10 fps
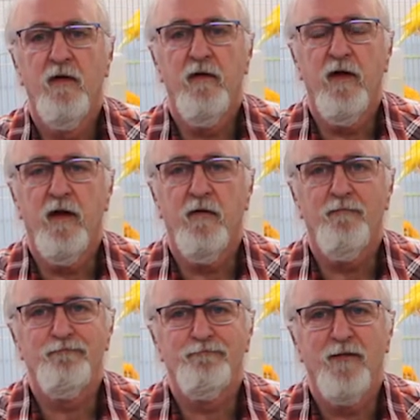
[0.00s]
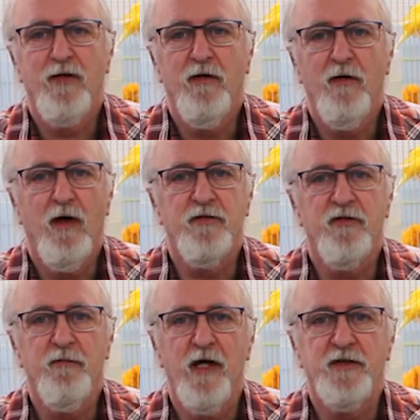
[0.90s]
Then, you know, I'll
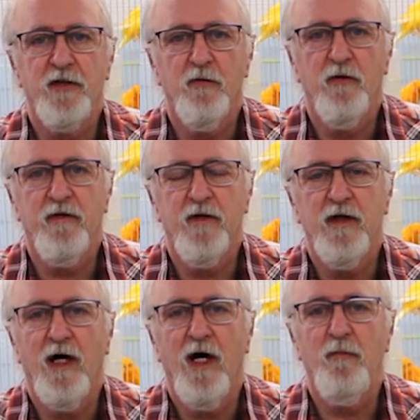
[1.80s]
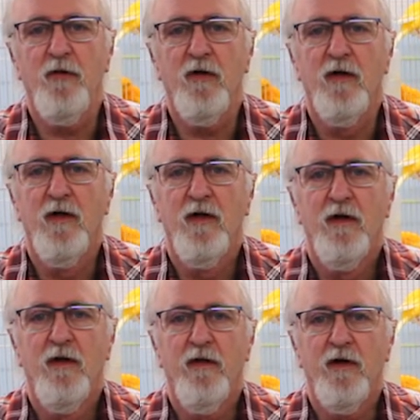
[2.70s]
just mention with the apple
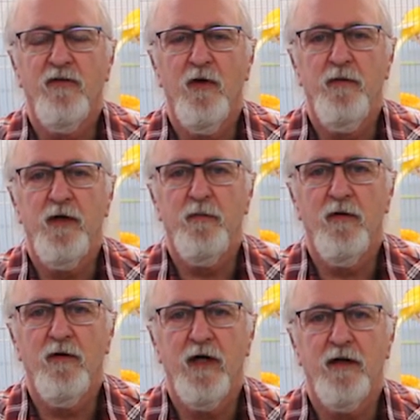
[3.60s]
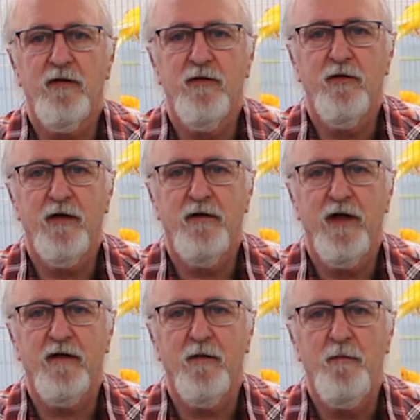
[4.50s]
that some people like to
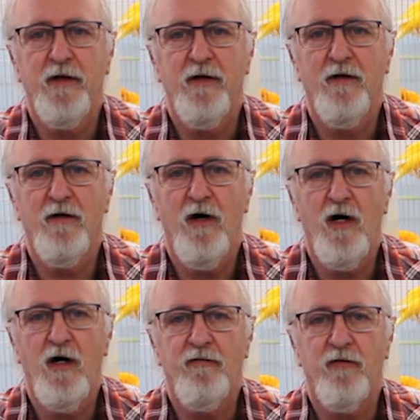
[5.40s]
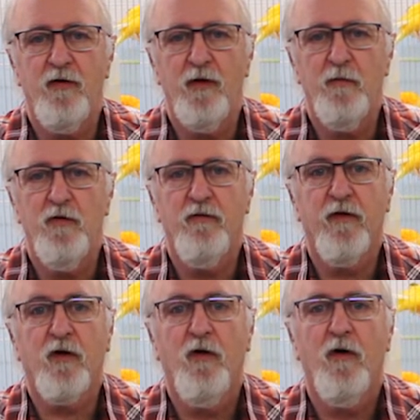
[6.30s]
take the peel off or remove
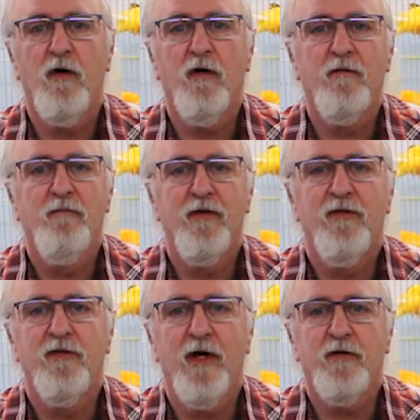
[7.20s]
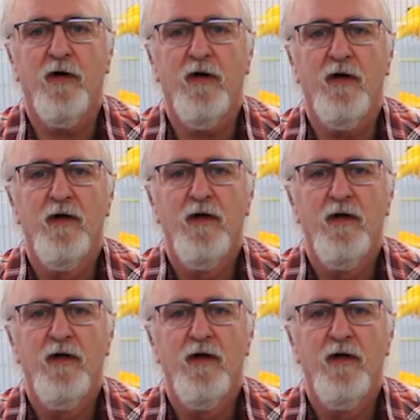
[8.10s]
the core, etc.